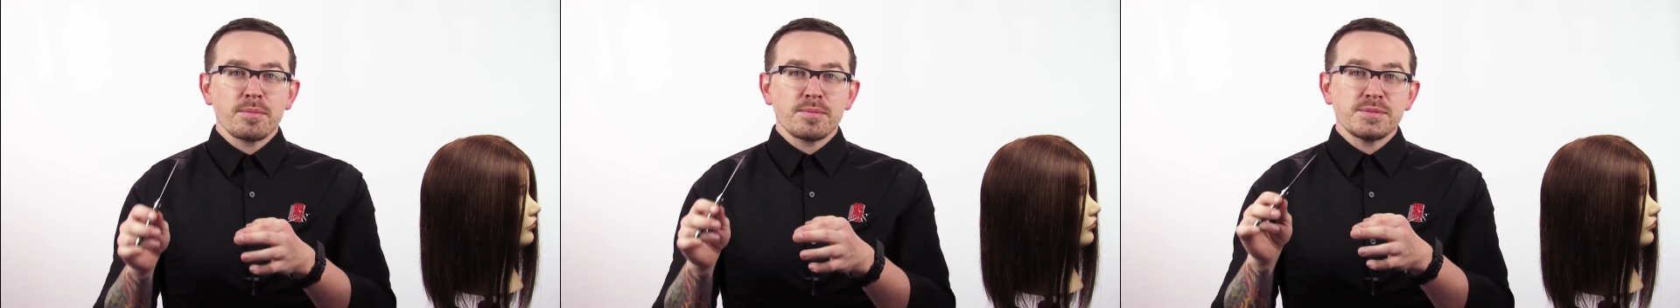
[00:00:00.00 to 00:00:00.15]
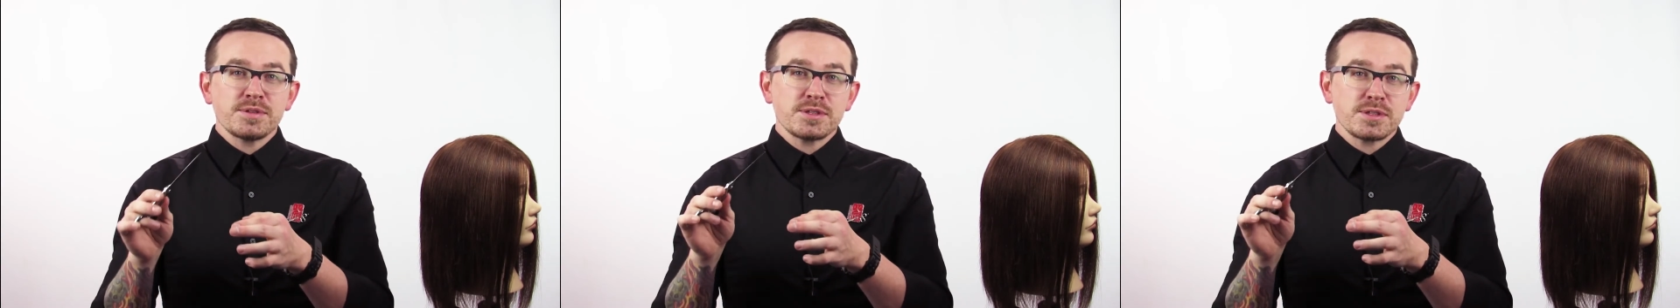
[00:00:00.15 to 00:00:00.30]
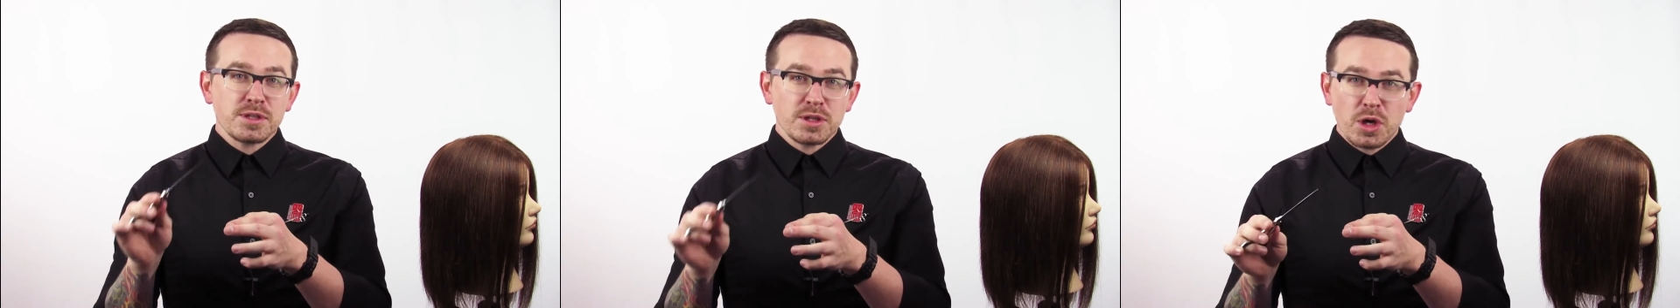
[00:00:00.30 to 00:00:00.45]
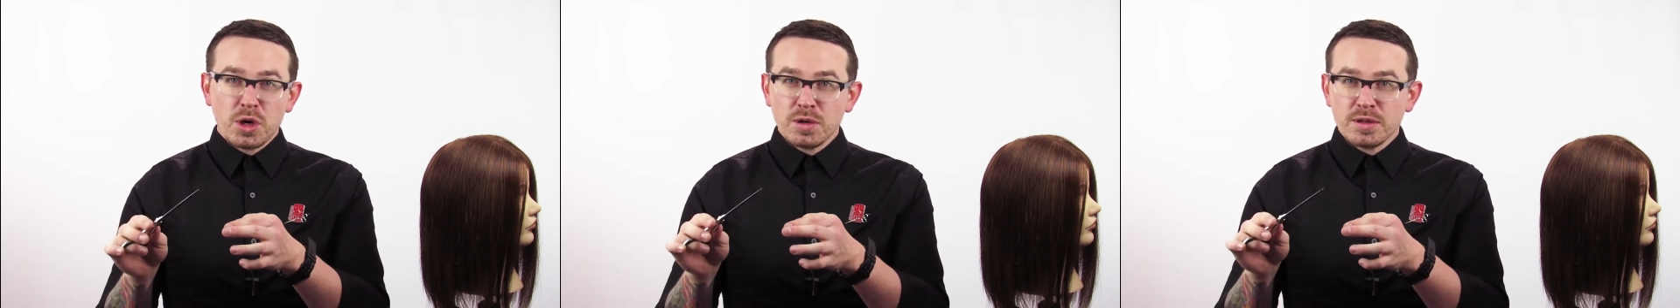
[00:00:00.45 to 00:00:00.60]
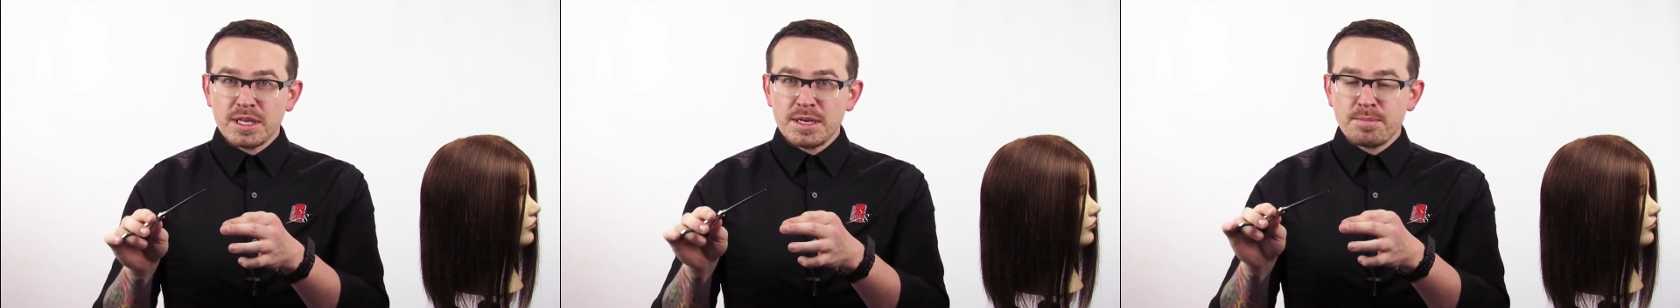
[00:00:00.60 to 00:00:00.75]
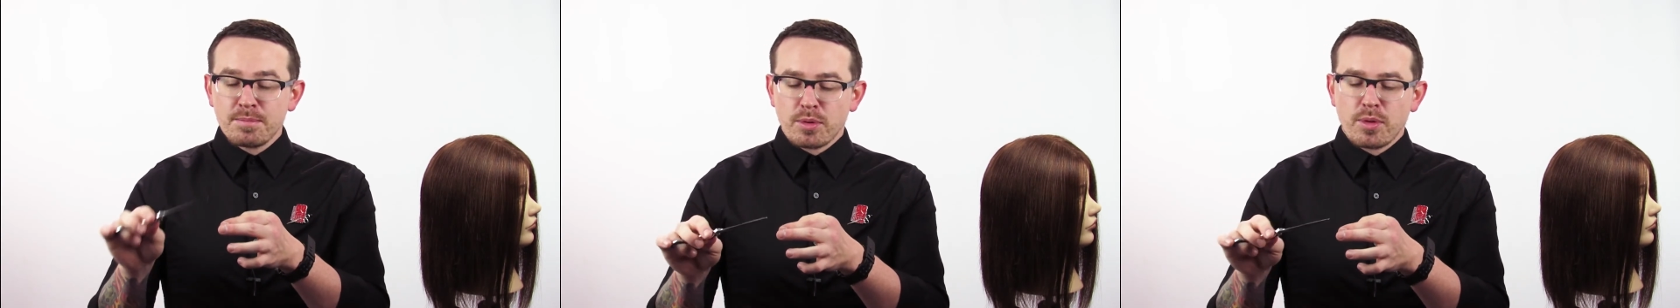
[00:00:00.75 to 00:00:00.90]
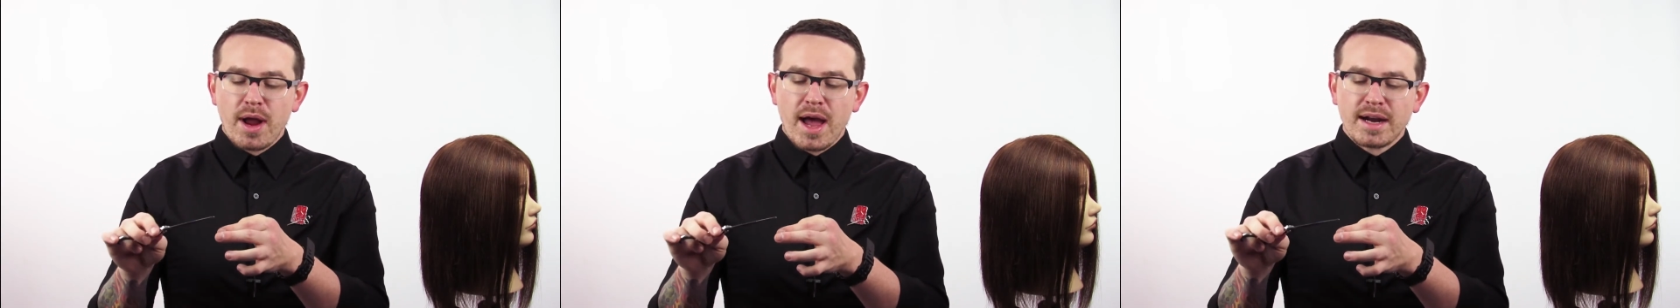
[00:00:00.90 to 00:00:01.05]
slowly
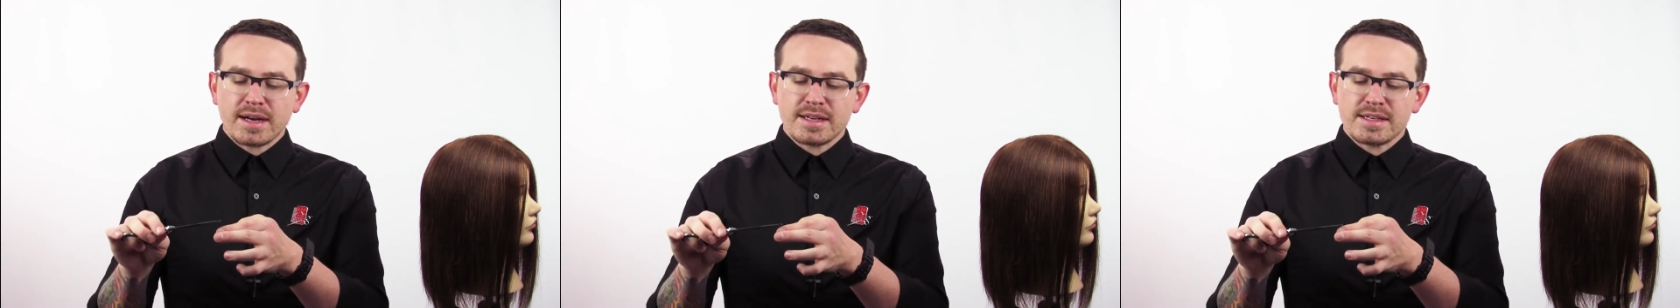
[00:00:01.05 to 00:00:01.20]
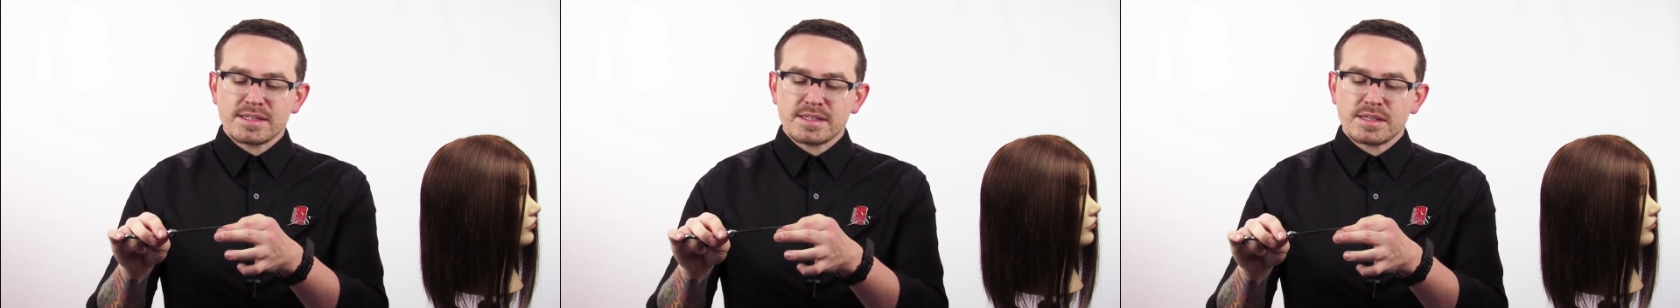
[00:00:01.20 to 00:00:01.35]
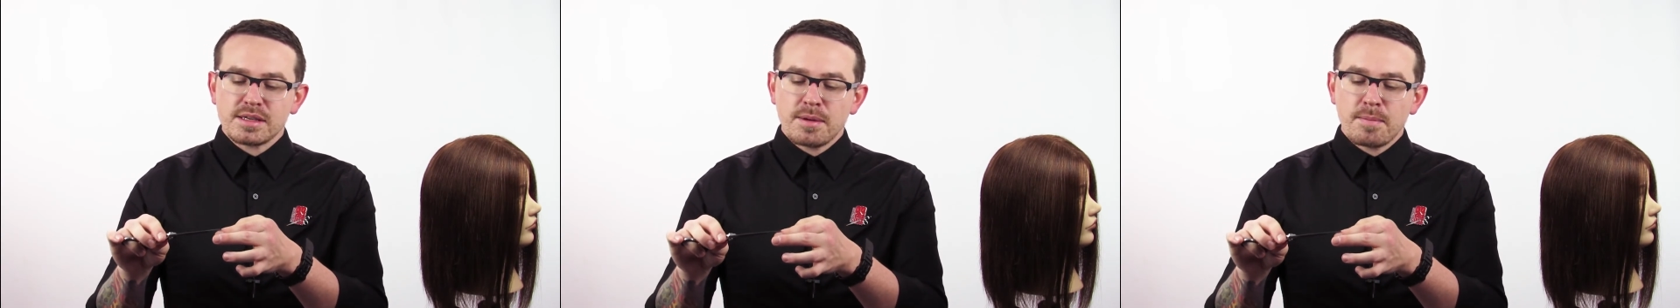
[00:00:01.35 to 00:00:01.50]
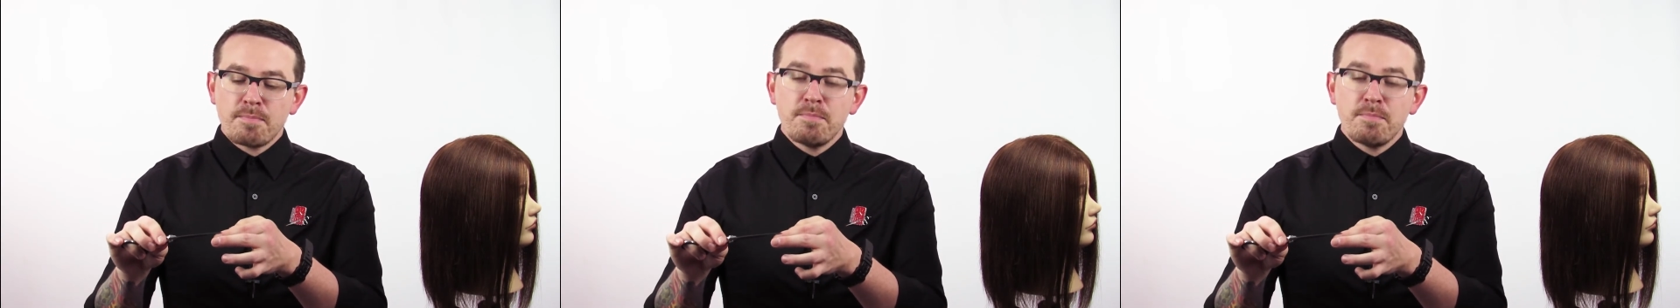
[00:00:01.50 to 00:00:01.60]
practice